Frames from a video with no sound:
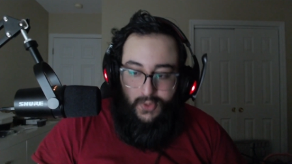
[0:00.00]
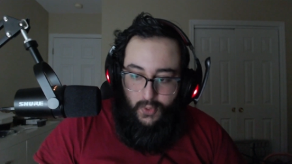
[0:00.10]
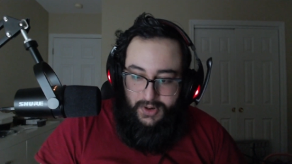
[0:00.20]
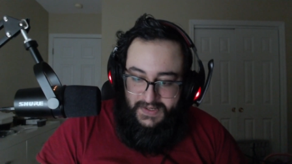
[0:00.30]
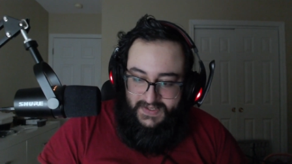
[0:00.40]

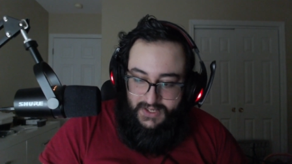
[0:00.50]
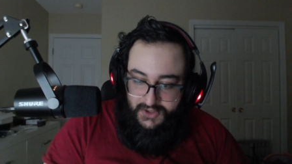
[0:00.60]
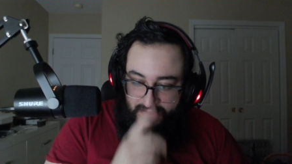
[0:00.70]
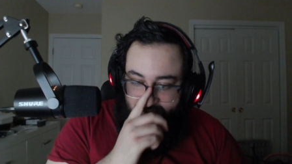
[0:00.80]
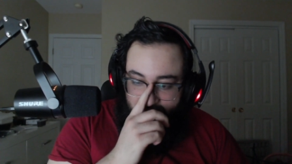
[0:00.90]

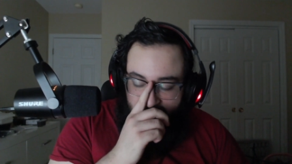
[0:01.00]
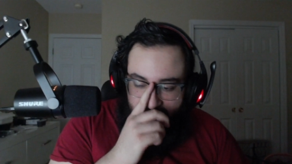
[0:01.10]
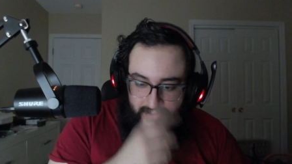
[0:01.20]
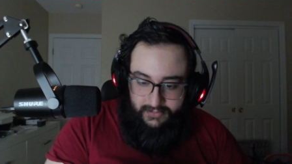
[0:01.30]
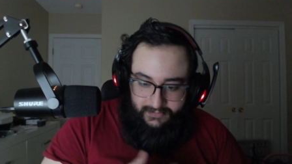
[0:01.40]
organizations that have
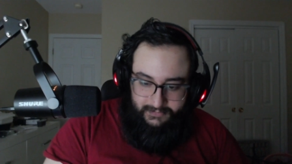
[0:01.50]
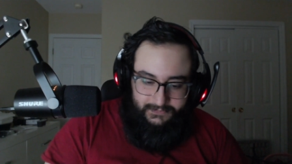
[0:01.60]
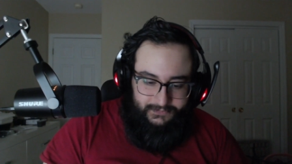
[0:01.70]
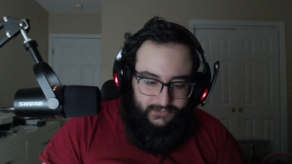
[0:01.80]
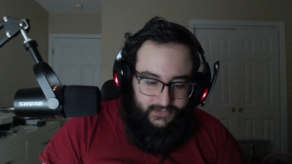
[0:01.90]
done
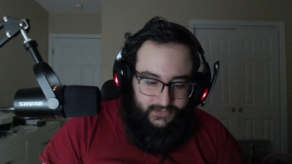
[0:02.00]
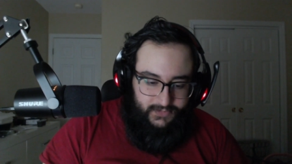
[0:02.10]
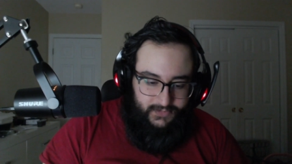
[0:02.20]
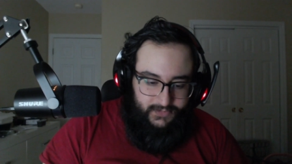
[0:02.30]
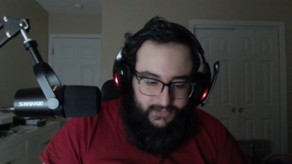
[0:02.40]
the
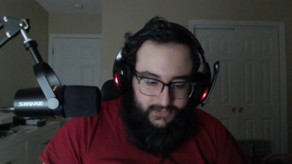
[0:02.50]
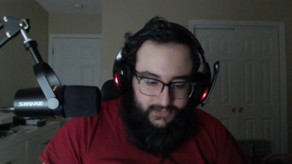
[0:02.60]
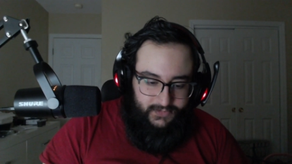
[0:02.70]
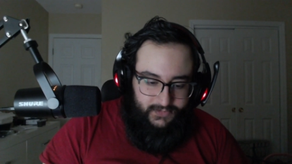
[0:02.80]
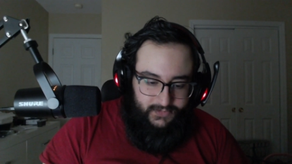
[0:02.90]
whole scammer
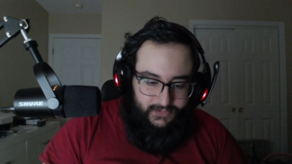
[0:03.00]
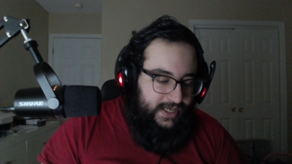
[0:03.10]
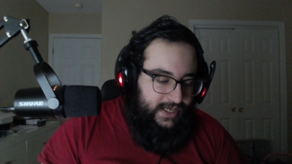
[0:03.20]
thing.